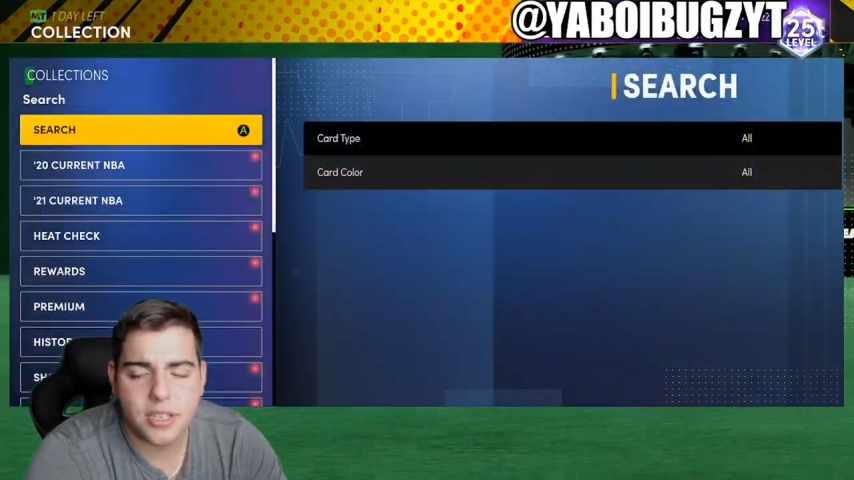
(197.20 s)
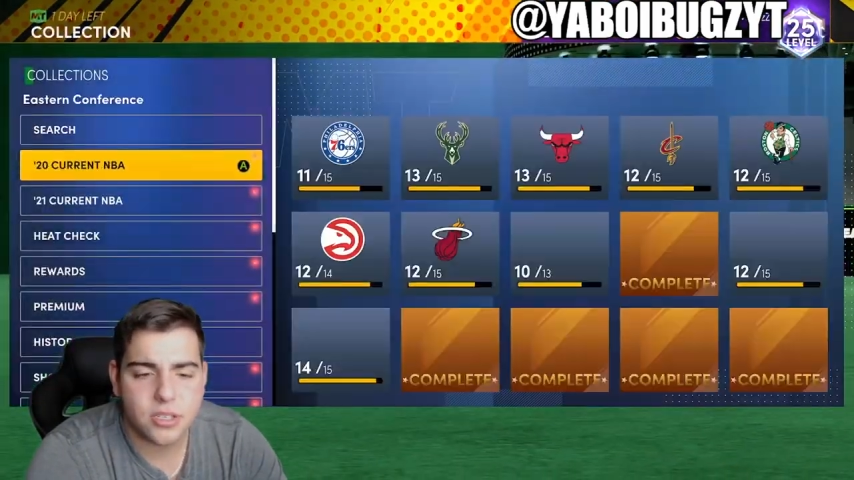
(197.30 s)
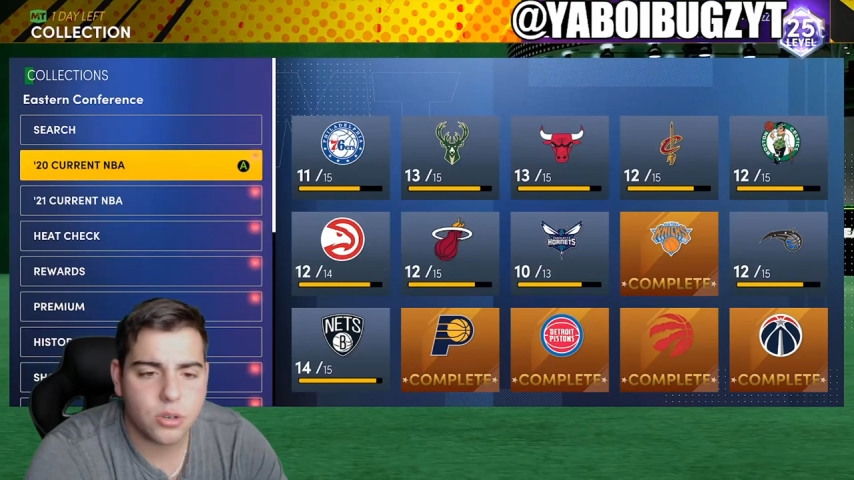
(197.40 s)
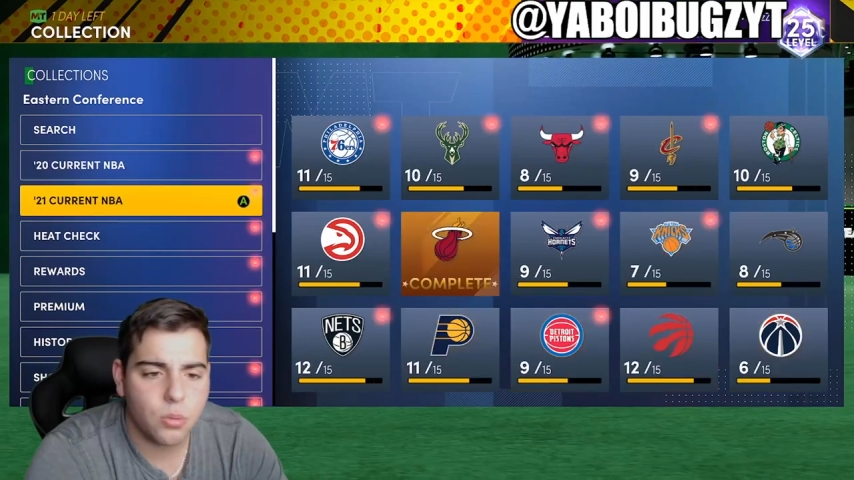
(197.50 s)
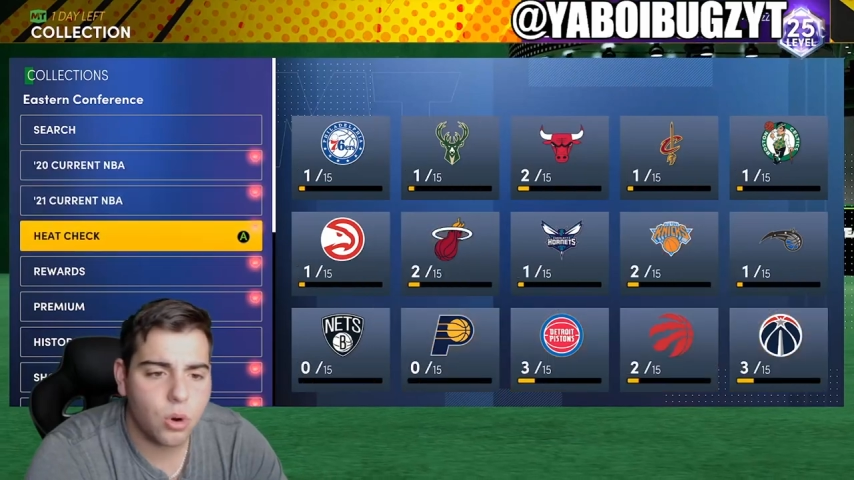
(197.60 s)
as
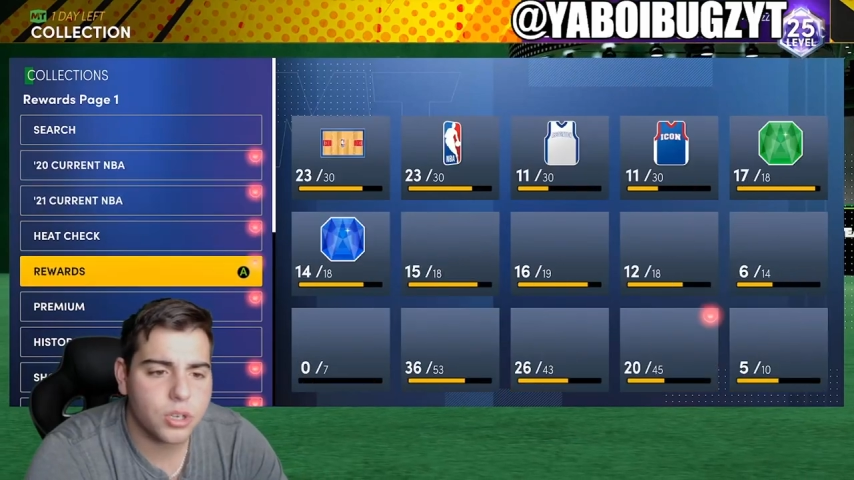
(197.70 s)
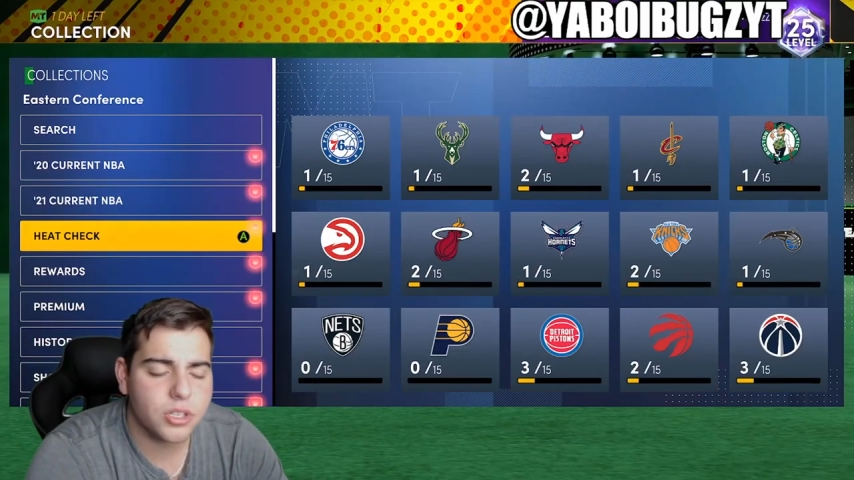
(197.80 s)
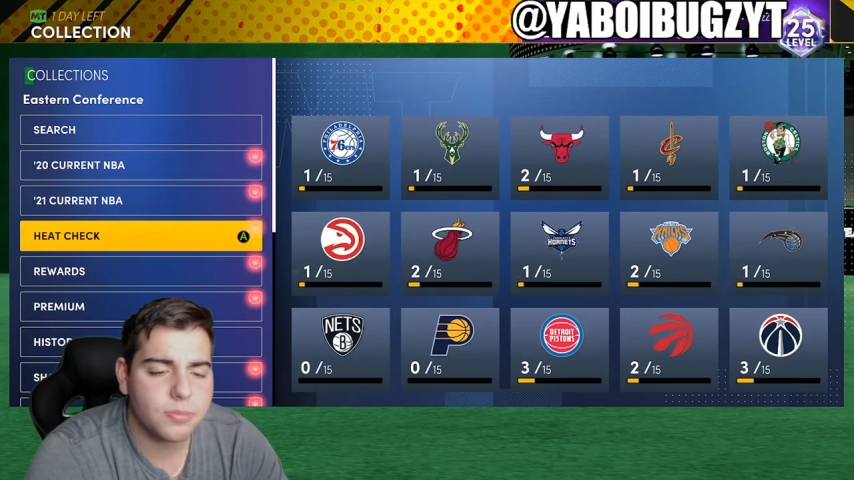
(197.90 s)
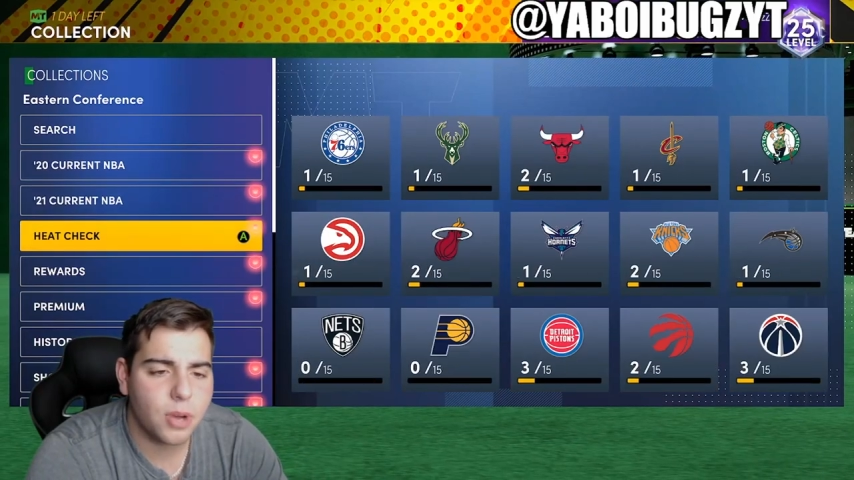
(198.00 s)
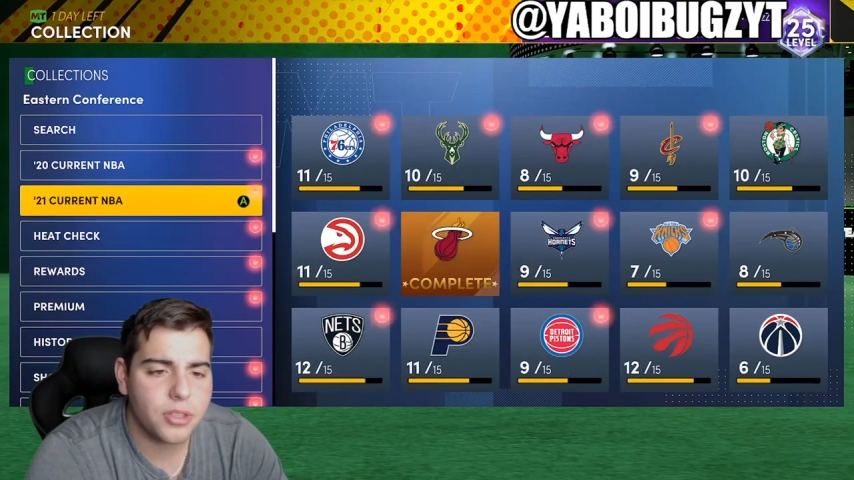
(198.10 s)
the reward
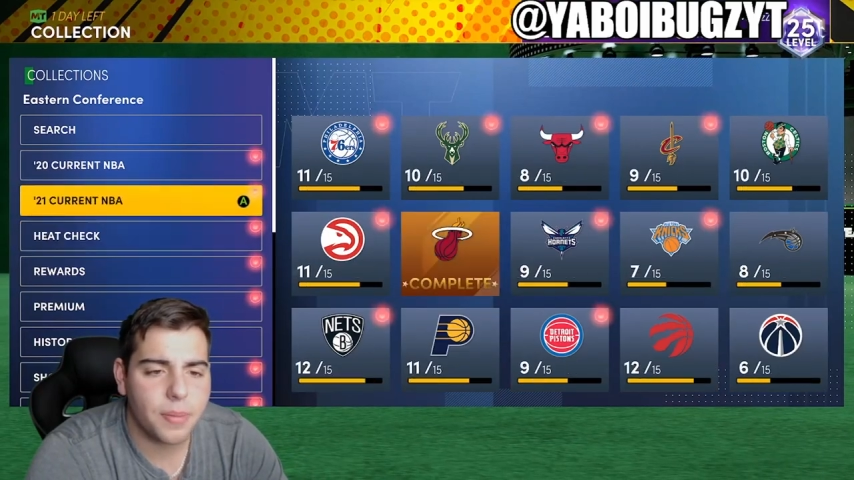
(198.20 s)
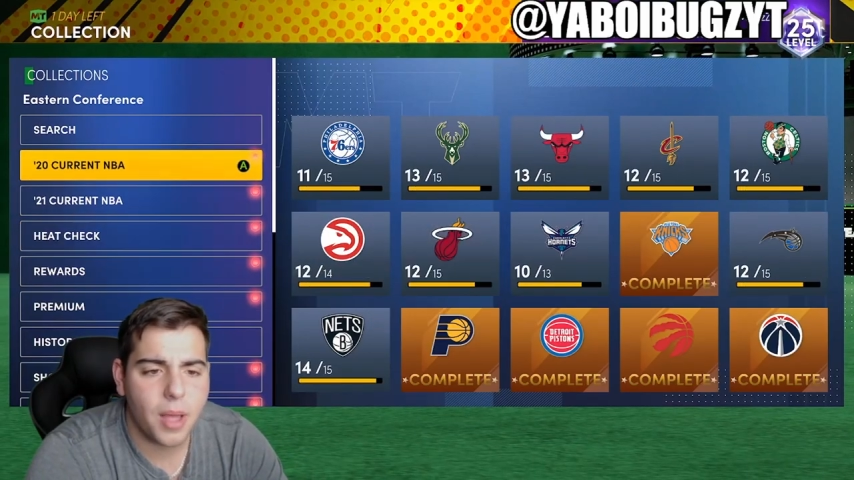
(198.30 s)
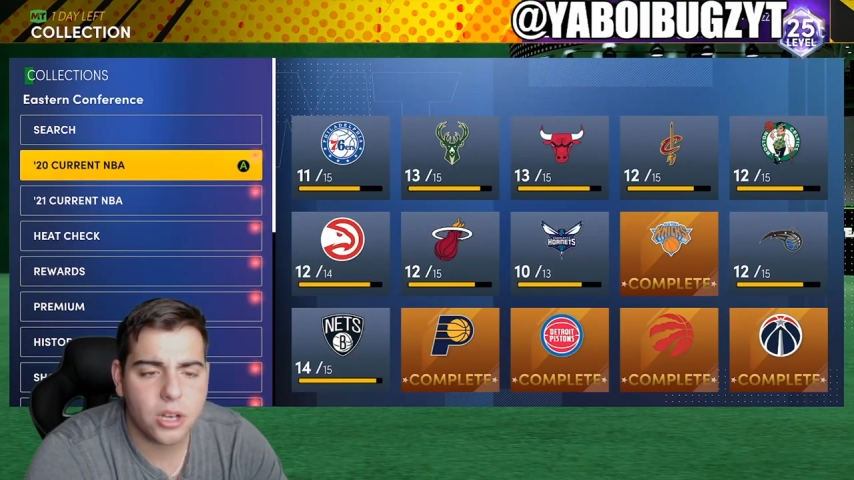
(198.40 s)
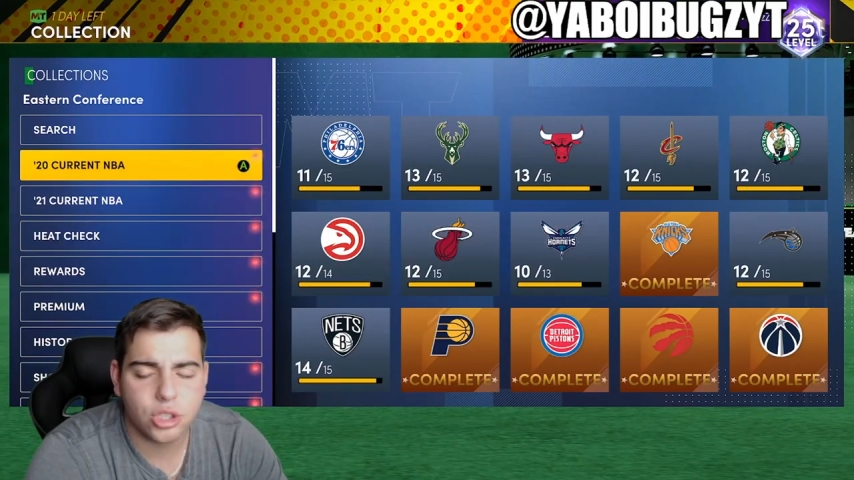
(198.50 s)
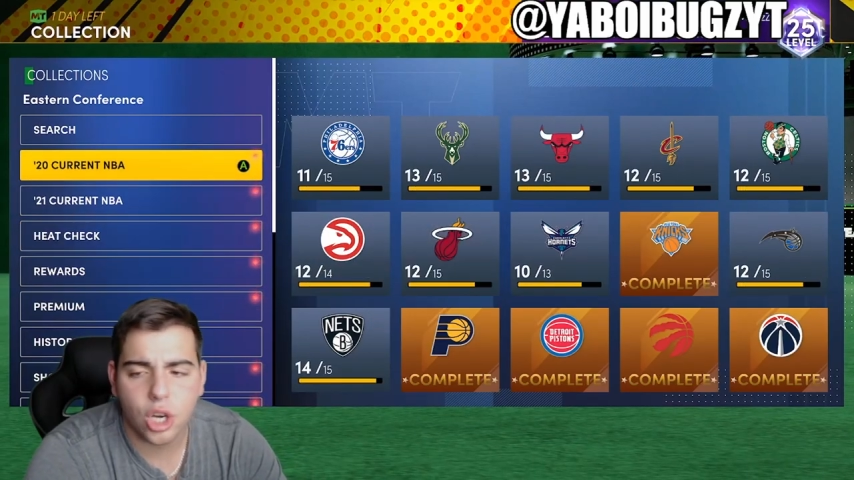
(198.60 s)
this month. I'm
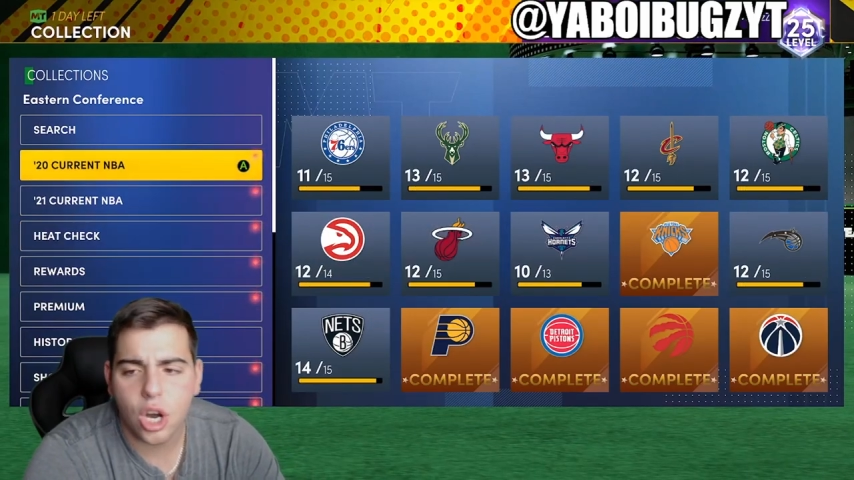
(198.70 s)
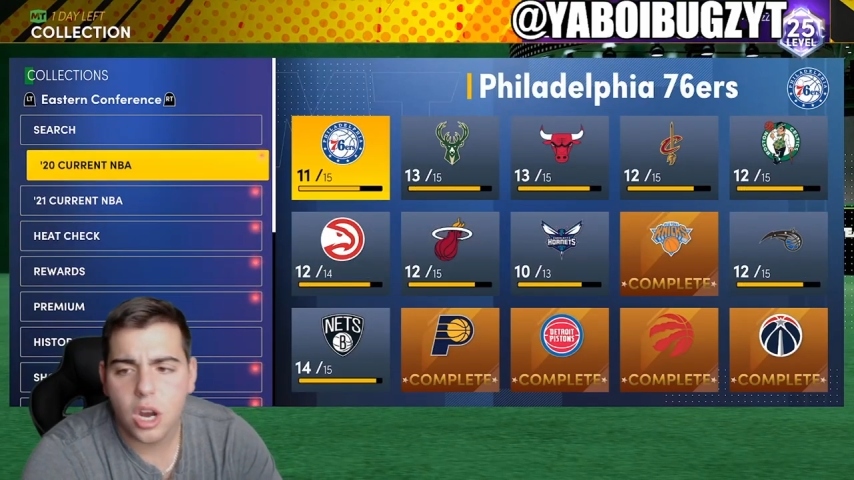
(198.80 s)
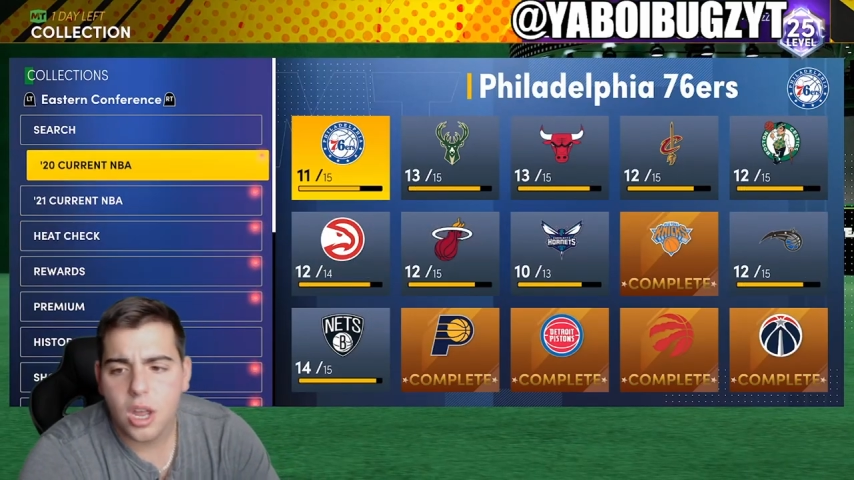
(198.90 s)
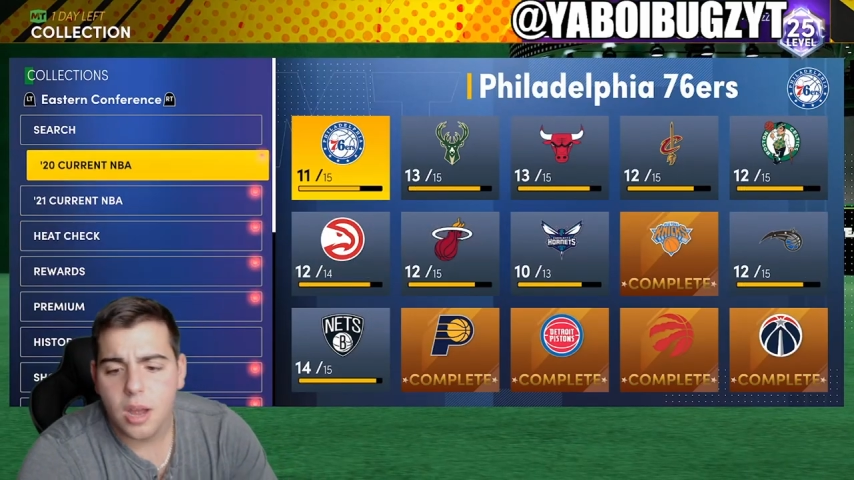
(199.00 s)
not sure.